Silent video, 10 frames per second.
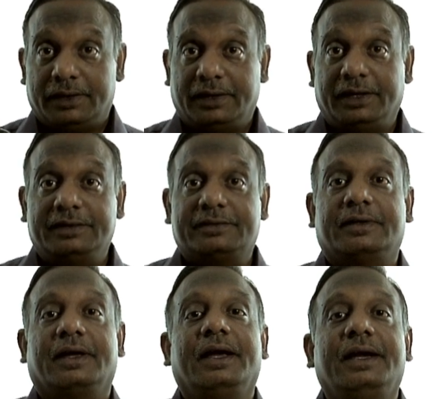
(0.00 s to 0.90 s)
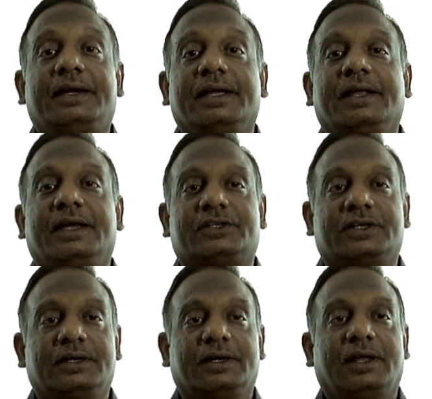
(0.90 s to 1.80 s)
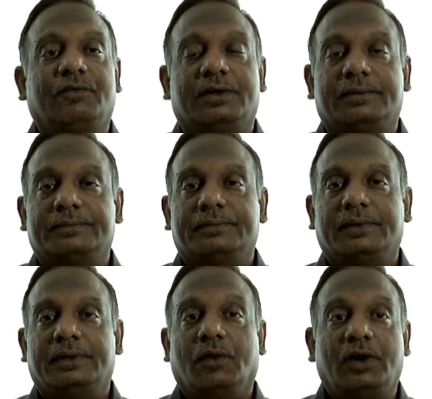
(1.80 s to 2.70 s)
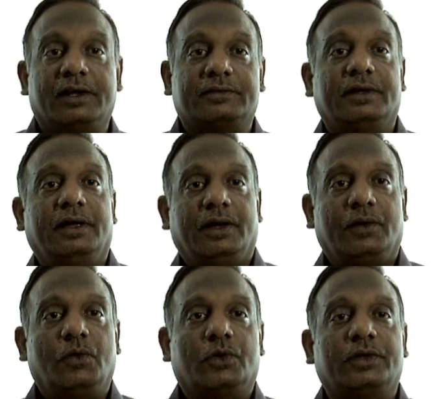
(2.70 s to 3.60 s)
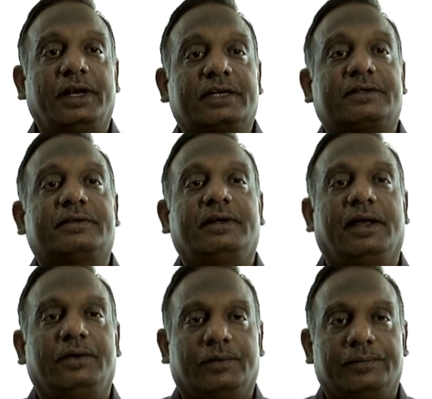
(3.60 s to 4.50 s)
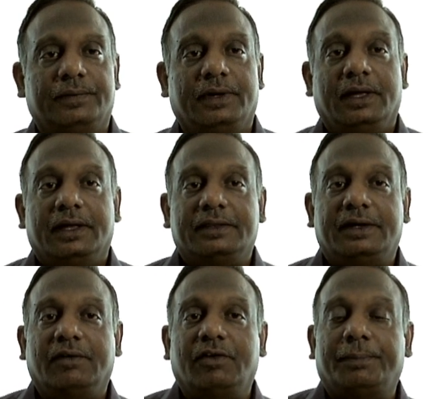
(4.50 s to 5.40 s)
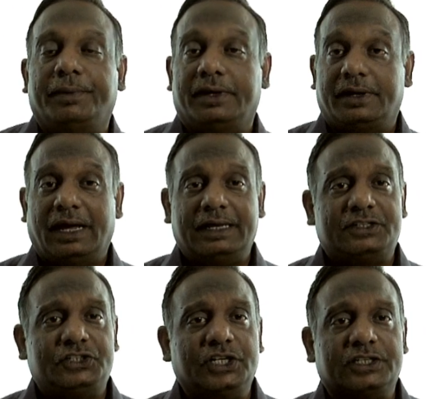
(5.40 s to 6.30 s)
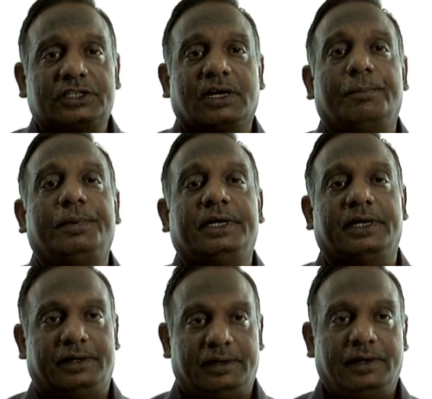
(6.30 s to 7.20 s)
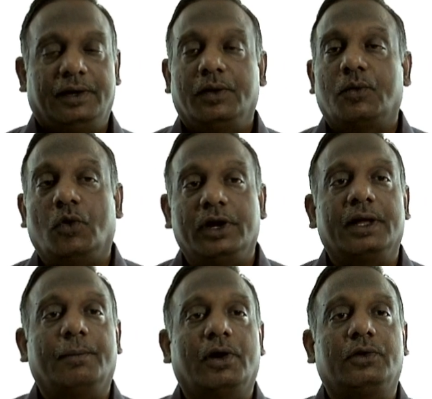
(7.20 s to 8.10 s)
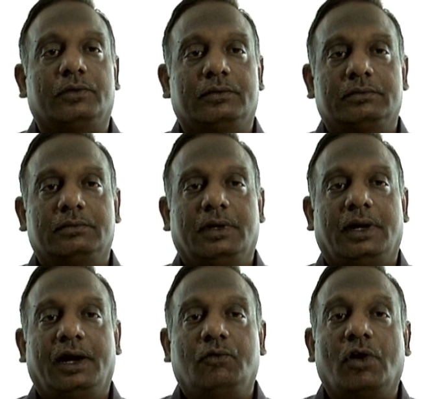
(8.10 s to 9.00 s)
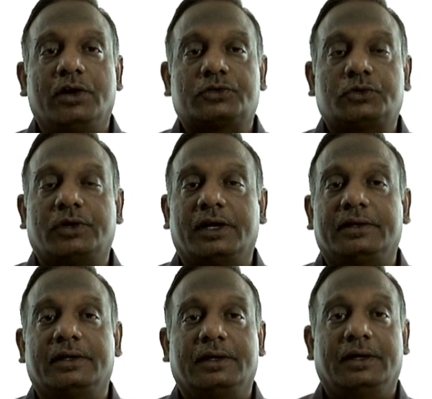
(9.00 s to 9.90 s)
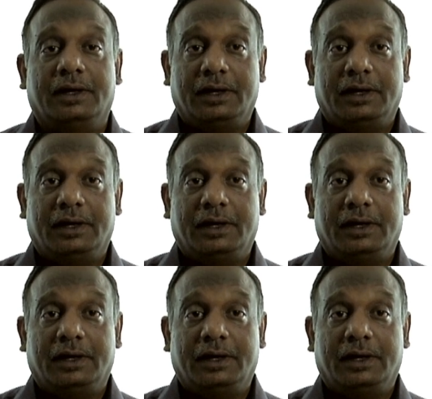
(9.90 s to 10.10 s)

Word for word: That is integration level. Now, let us go to the next scenario. The developer has just completed coding a module and wants to run the